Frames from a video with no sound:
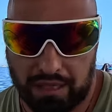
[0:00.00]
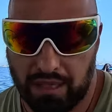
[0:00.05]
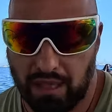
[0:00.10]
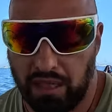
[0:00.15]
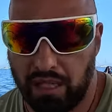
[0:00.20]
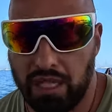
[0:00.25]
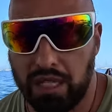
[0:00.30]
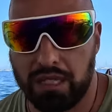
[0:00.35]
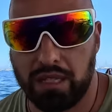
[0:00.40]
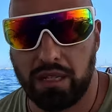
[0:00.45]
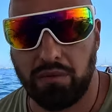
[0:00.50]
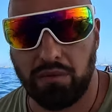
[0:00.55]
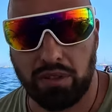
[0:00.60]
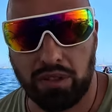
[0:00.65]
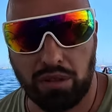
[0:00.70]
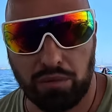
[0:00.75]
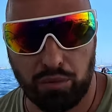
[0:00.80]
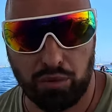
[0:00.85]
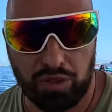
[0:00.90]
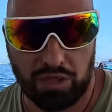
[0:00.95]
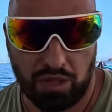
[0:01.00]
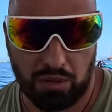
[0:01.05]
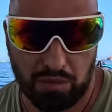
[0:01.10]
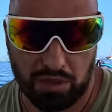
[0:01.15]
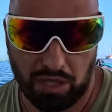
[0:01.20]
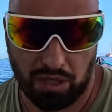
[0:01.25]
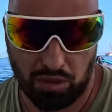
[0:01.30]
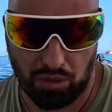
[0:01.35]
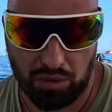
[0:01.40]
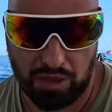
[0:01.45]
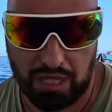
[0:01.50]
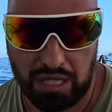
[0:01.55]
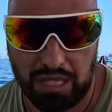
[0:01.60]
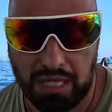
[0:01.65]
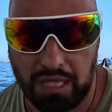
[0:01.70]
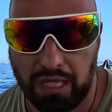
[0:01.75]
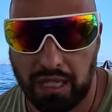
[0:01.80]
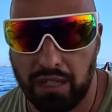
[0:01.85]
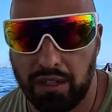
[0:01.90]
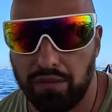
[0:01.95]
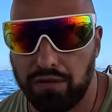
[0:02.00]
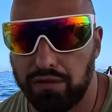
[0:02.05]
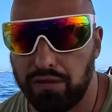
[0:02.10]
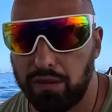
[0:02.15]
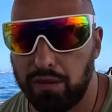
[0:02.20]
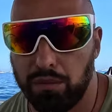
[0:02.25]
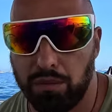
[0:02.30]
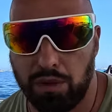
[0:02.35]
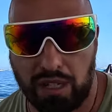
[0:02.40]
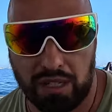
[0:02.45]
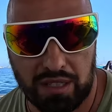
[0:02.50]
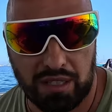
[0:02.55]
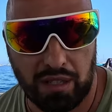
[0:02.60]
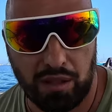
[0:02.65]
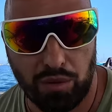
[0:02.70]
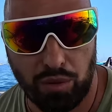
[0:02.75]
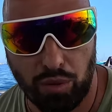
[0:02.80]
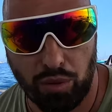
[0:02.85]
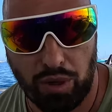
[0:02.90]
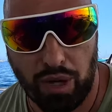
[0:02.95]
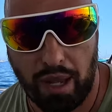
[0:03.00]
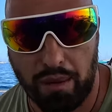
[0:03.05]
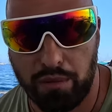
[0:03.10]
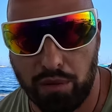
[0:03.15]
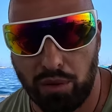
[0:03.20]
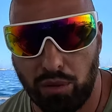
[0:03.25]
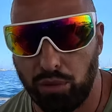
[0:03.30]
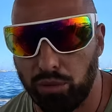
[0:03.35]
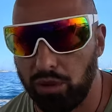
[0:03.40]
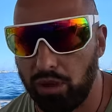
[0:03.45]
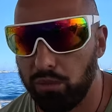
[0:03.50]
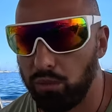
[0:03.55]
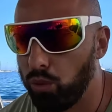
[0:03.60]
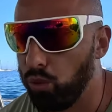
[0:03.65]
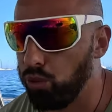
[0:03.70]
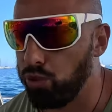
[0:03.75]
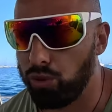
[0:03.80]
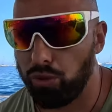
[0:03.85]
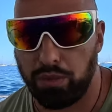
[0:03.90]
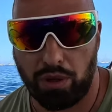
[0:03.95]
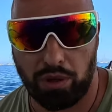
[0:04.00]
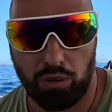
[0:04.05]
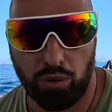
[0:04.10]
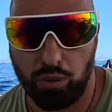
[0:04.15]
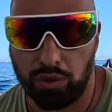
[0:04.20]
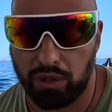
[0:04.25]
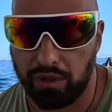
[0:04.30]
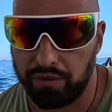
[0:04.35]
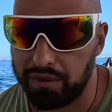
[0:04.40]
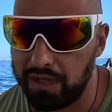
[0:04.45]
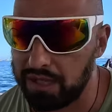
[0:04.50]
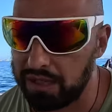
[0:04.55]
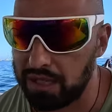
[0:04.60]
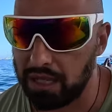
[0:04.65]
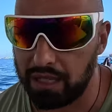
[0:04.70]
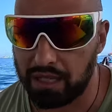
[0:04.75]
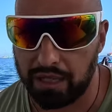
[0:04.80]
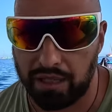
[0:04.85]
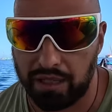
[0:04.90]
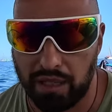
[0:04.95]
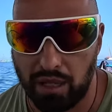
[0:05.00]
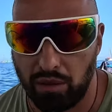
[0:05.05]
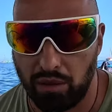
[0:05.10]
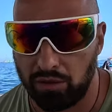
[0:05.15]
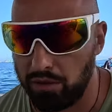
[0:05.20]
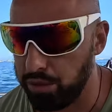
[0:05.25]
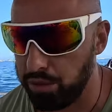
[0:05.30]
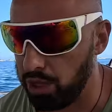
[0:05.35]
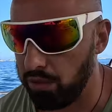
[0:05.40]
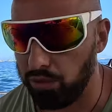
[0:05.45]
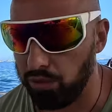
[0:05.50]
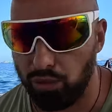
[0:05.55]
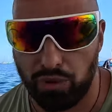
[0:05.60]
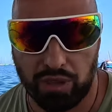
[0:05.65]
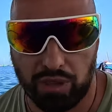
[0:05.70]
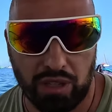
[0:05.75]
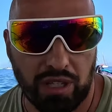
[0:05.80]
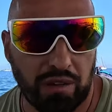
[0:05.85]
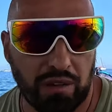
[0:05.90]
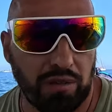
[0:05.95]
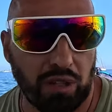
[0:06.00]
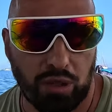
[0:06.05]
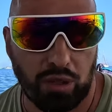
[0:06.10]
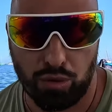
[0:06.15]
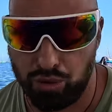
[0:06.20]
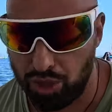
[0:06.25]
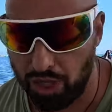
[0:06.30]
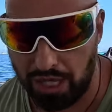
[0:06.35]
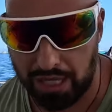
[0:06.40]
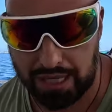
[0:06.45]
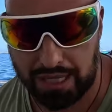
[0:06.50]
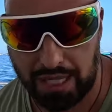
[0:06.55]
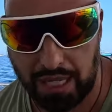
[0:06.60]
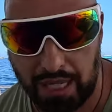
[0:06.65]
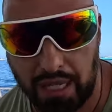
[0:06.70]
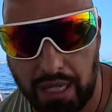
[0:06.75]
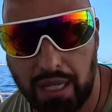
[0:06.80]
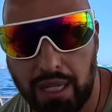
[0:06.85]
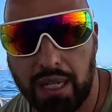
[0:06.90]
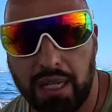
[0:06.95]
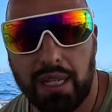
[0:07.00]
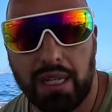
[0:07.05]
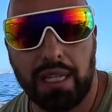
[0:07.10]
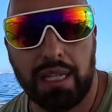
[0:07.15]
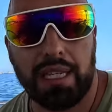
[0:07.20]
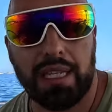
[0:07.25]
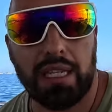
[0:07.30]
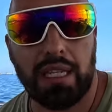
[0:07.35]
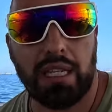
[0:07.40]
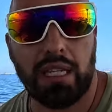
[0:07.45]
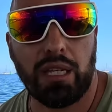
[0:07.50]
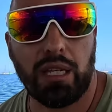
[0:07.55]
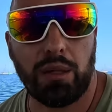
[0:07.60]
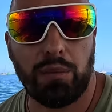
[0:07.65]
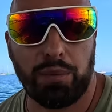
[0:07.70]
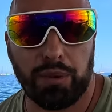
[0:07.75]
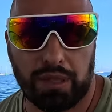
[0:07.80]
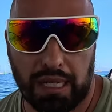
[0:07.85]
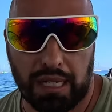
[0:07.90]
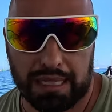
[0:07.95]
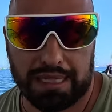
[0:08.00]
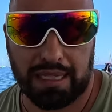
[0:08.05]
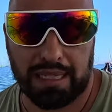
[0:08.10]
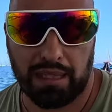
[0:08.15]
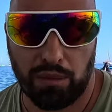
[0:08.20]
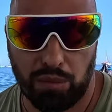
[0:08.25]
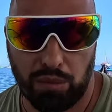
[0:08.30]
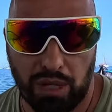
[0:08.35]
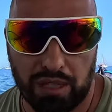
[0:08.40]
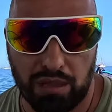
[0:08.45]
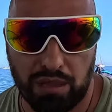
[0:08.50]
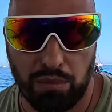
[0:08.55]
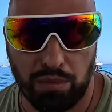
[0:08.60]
For instance, if you put a lot of food in the freezer, it won't shut off for a few days as it works to reach the desired temperature.